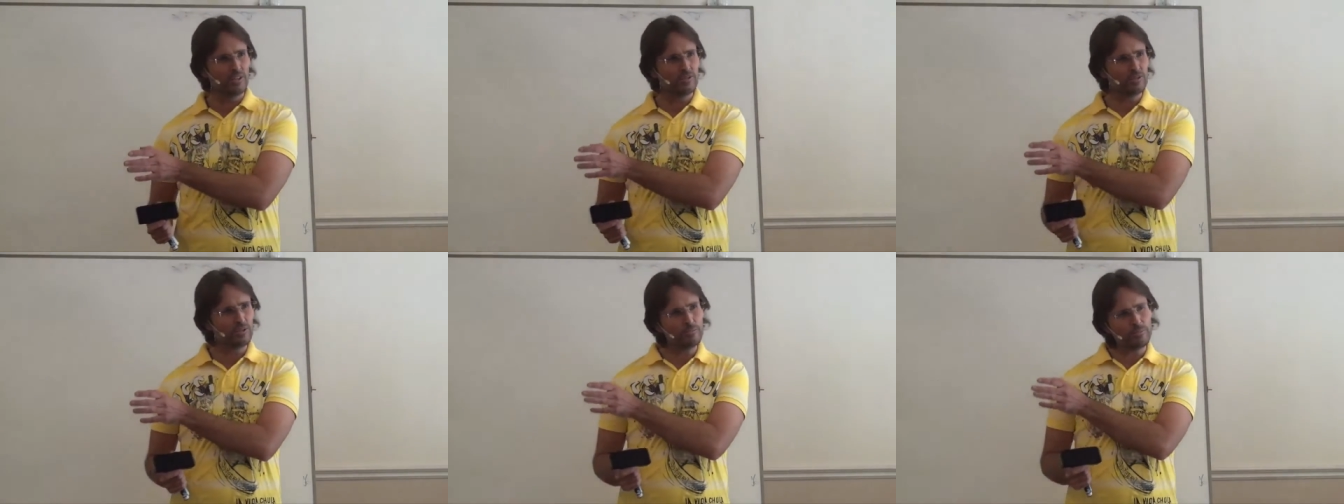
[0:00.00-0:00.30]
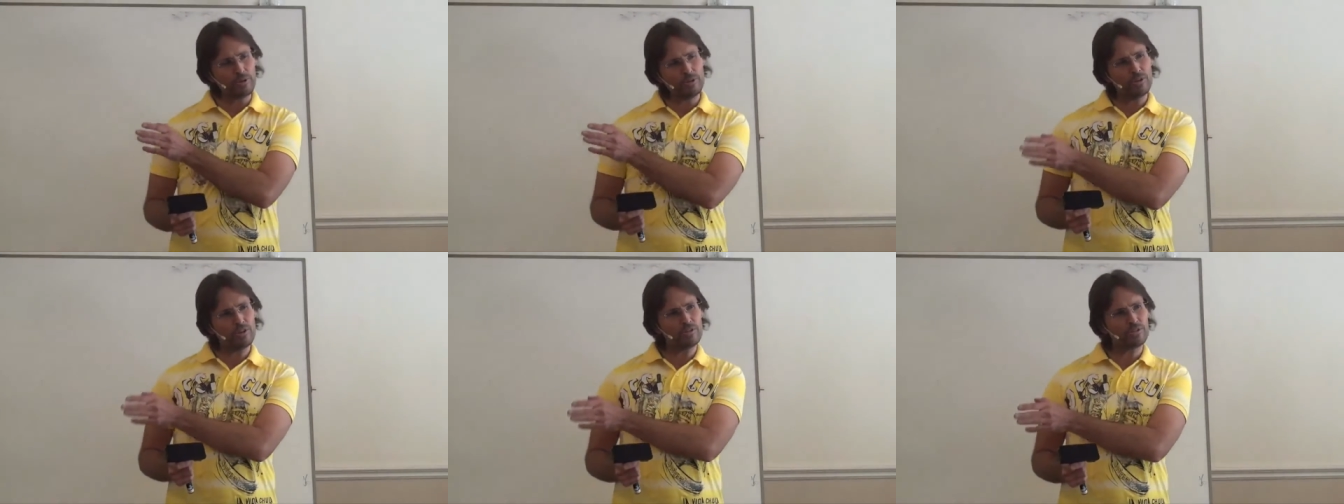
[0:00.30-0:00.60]
to
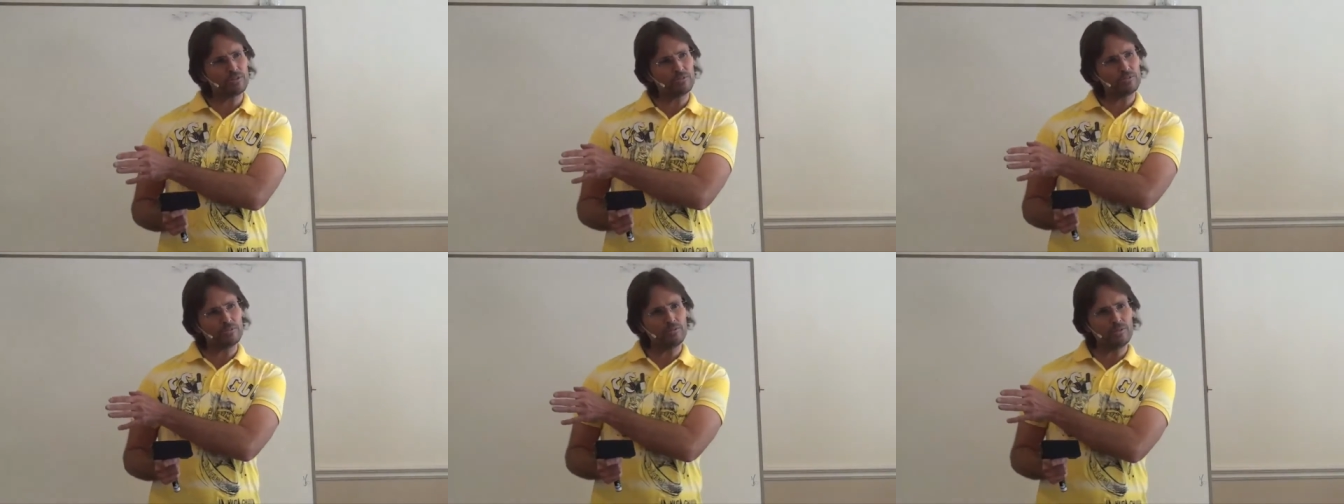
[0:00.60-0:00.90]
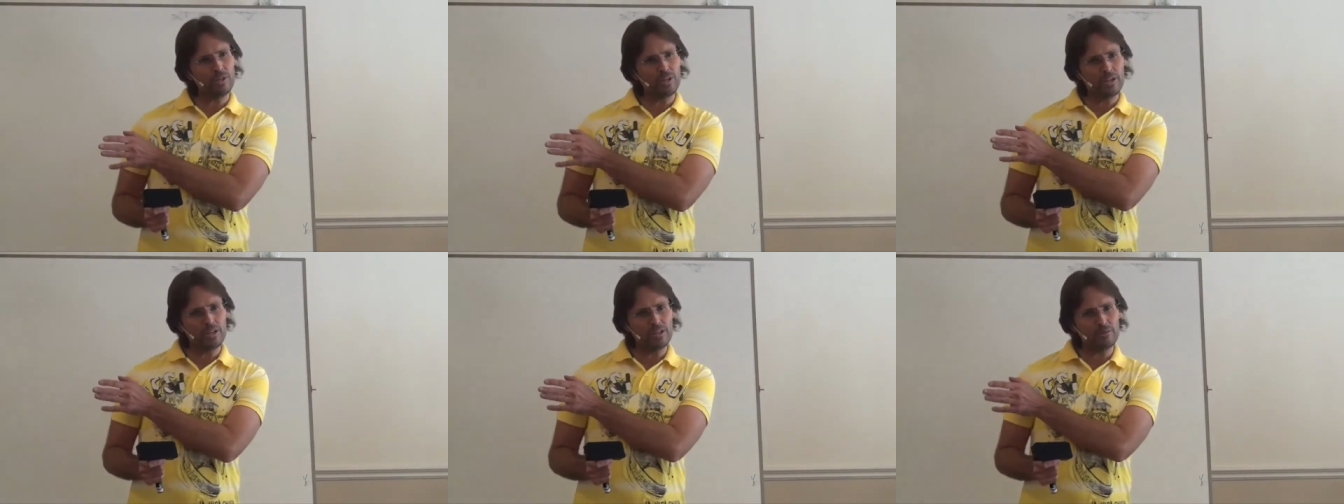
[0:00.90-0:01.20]

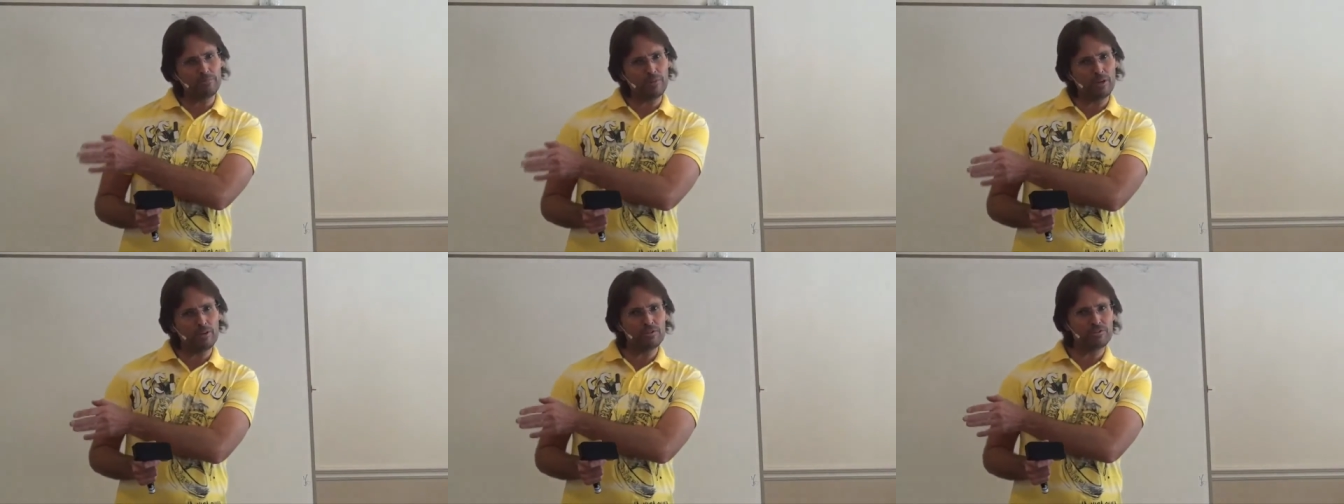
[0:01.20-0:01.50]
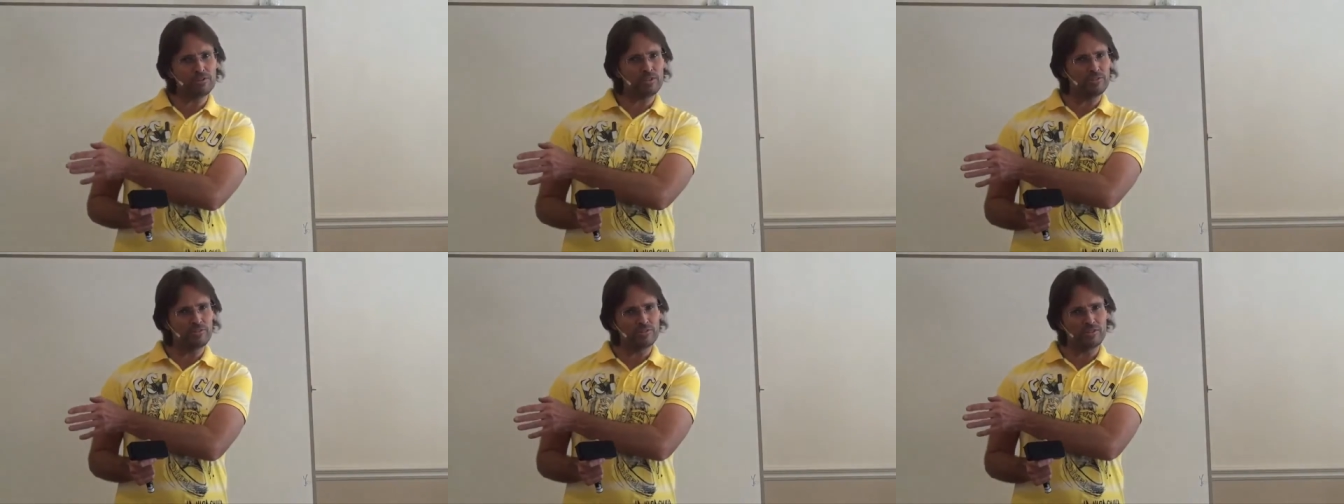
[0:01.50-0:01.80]
personal
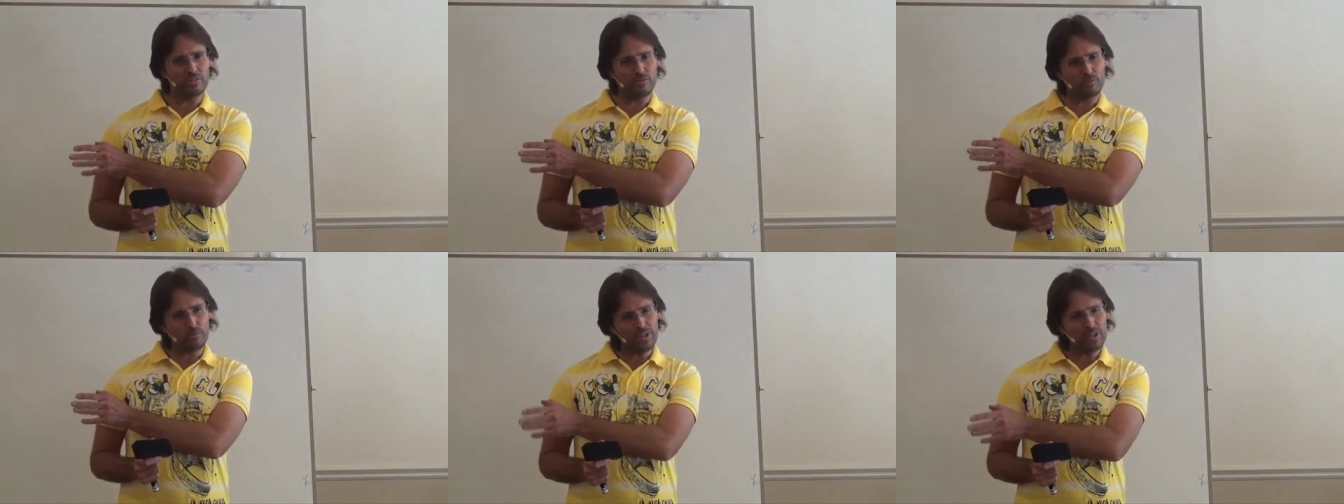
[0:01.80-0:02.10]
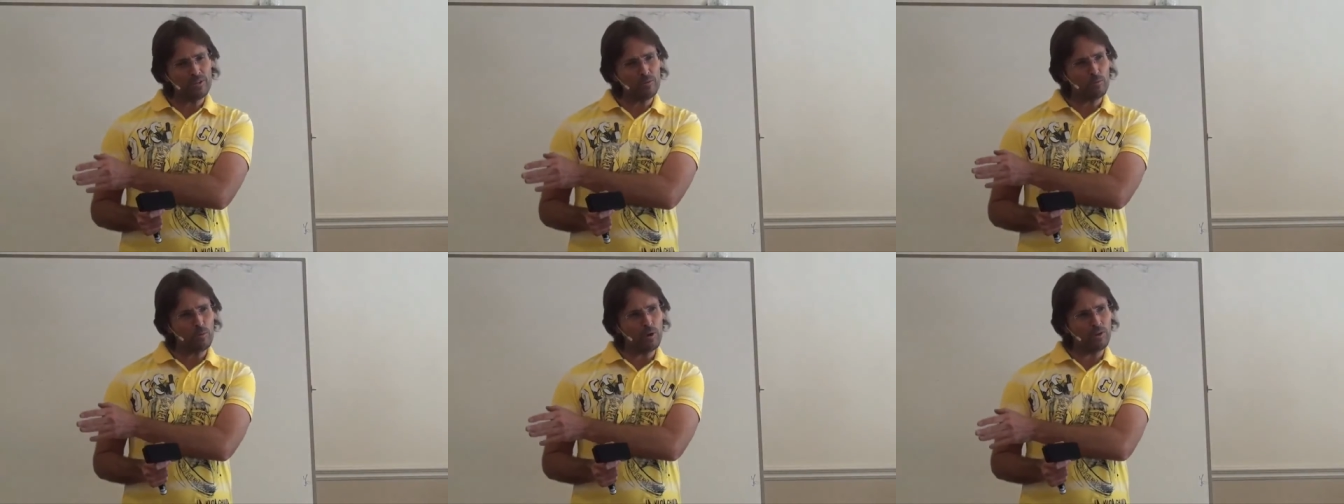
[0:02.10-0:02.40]
emotions that
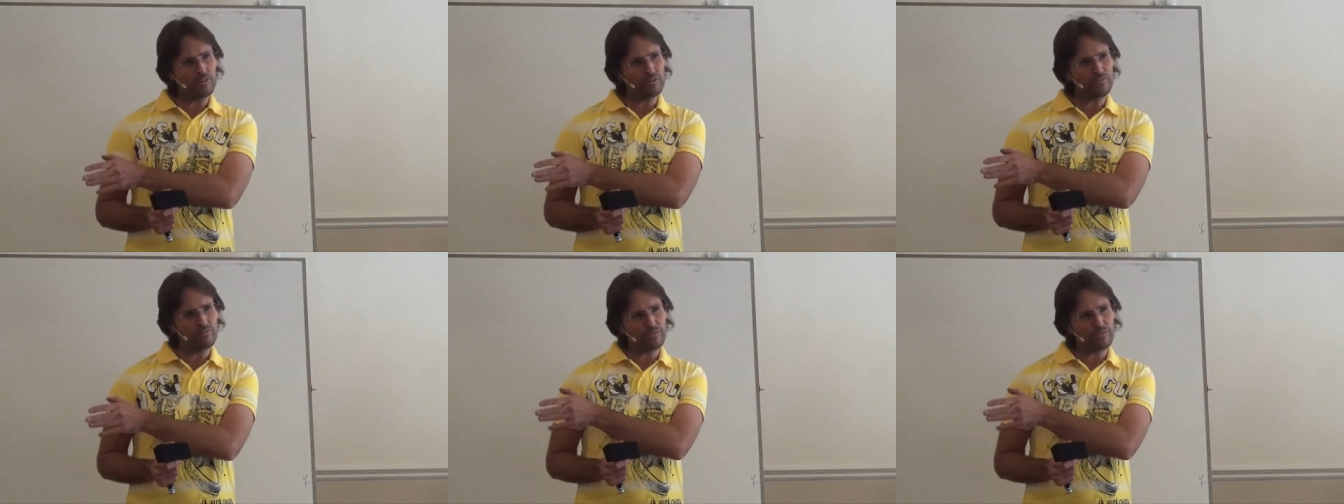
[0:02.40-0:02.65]
we want